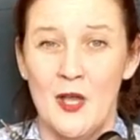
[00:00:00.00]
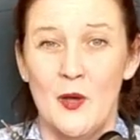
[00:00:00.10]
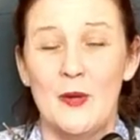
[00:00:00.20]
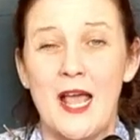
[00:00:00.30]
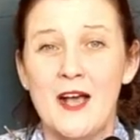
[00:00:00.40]

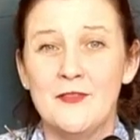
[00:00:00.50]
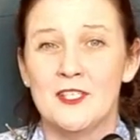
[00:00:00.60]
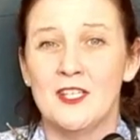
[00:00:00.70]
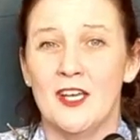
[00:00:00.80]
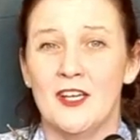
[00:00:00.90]
We have
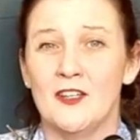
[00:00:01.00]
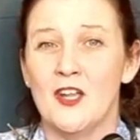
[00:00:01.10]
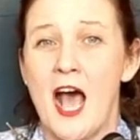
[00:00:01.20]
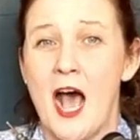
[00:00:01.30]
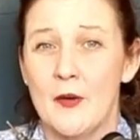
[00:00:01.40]
to
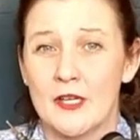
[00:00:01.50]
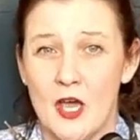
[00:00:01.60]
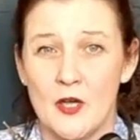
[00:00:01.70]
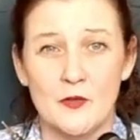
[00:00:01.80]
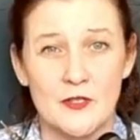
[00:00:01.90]
learn our
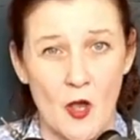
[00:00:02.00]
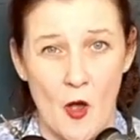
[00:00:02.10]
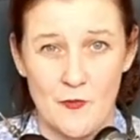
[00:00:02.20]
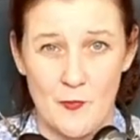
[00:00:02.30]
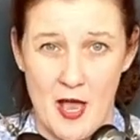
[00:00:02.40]
codes
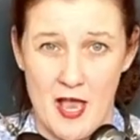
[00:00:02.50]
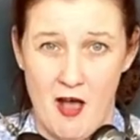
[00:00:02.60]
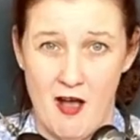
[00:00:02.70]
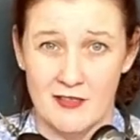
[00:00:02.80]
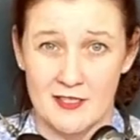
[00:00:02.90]
off by
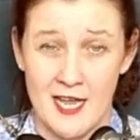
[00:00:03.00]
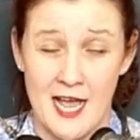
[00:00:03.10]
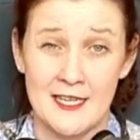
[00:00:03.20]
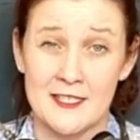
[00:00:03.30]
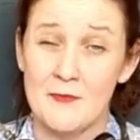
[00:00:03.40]
heart
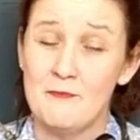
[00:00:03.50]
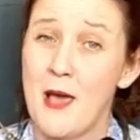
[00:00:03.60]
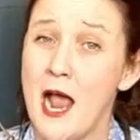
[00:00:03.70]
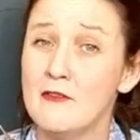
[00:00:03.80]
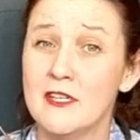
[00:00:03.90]
and it's
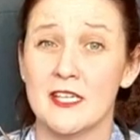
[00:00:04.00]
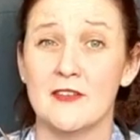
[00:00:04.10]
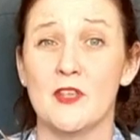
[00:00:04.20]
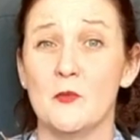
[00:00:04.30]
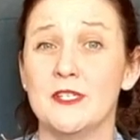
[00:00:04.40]

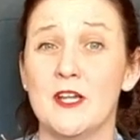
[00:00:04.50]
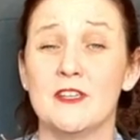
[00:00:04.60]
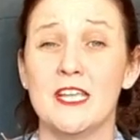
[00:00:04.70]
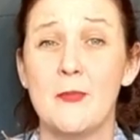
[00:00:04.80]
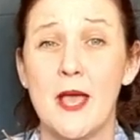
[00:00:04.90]
imperative that we don't
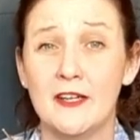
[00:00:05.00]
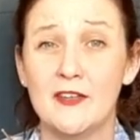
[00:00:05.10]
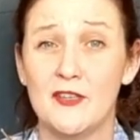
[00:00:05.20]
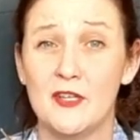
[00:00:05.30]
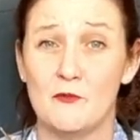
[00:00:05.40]
keep
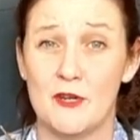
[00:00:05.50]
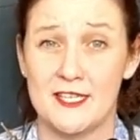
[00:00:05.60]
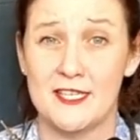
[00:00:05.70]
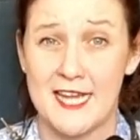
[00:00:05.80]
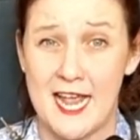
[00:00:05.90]
anything
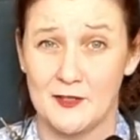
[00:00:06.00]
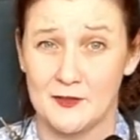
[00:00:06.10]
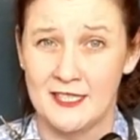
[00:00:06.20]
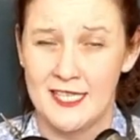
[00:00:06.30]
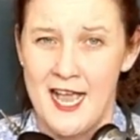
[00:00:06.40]
written down